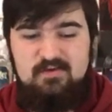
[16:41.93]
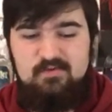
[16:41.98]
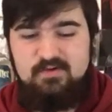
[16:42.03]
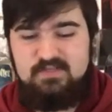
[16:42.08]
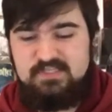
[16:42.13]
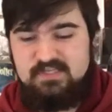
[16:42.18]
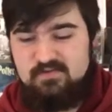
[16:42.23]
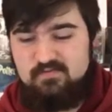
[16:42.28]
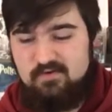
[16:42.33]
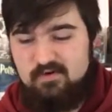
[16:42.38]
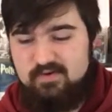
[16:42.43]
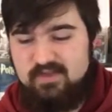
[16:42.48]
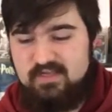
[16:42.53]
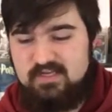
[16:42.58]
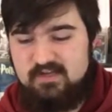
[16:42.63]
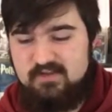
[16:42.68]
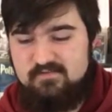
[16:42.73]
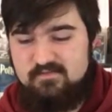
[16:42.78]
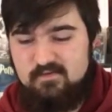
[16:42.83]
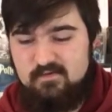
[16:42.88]
which is really
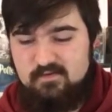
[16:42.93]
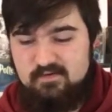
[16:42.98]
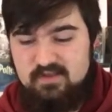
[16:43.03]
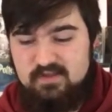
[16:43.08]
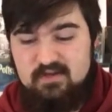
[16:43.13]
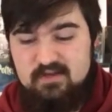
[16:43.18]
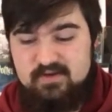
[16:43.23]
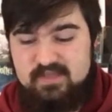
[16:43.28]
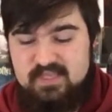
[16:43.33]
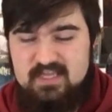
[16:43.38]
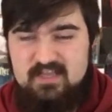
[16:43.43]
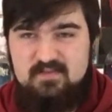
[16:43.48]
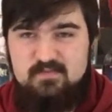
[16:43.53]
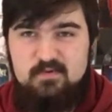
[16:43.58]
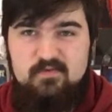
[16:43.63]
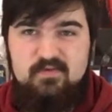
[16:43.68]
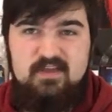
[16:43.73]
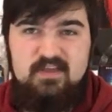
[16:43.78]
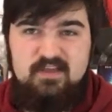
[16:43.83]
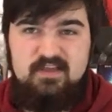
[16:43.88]
good for, you know, a kid's
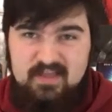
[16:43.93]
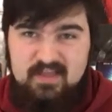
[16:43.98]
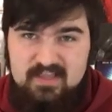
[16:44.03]
movie